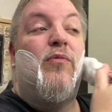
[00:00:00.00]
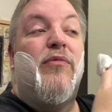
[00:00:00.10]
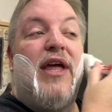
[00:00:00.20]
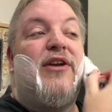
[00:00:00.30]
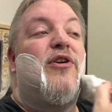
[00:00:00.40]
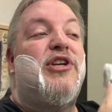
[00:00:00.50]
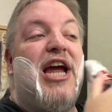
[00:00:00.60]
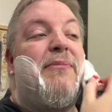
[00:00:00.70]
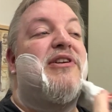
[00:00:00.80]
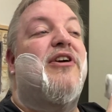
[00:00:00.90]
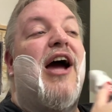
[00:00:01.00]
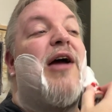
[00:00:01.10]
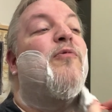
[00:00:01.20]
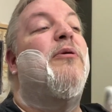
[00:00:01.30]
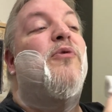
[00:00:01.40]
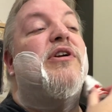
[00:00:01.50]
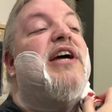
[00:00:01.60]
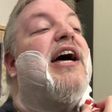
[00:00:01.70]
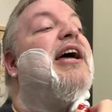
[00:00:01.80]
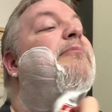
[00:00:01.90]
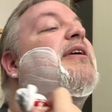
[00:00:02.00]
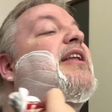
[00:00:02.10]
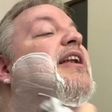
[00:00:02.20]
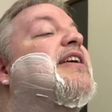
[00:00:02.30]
they do Jamie's crying one more time. And then he